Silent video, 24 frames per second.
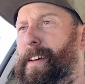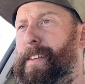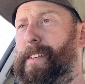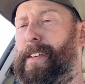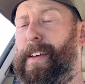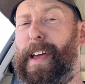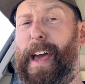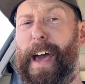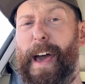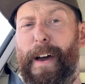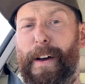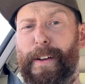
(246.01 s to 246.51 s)
So
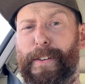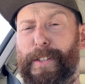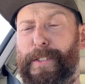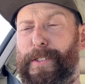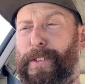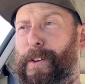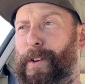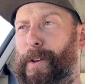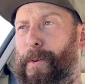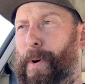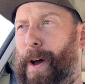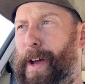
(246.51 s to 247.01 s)
yeah, just
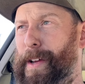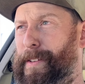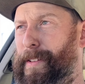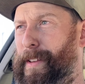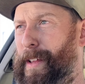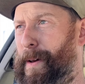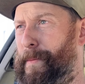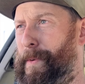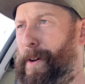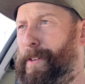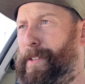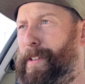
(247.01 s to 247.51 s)
on our way to
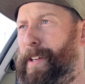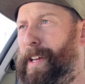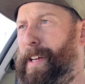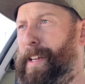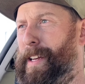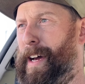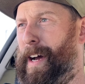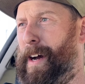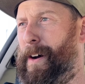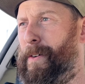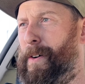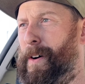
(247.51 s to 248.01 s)
the MOT
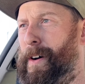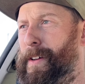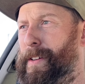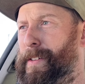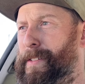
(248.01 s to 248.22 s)
now.